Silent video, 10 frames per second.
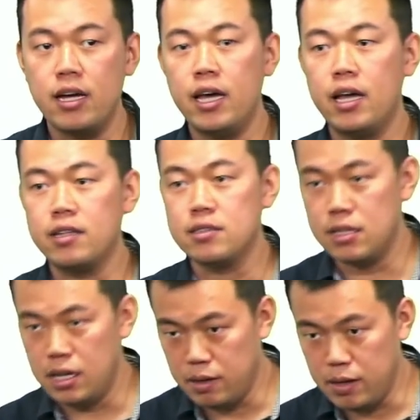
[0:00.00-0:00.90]
in
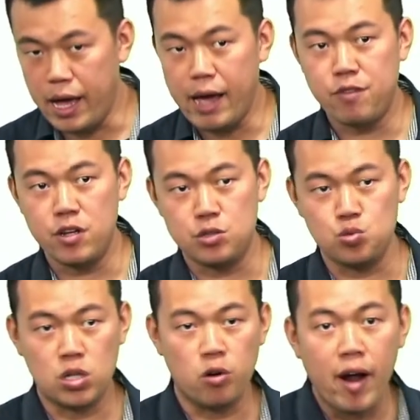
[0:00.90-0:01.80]
the average
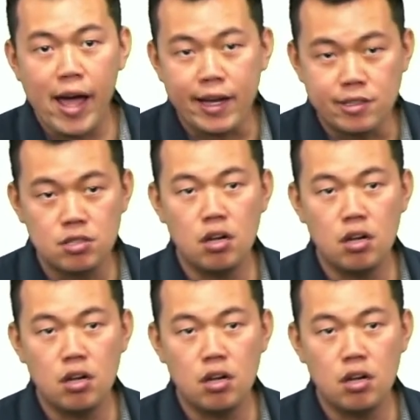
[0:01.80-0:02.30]
grade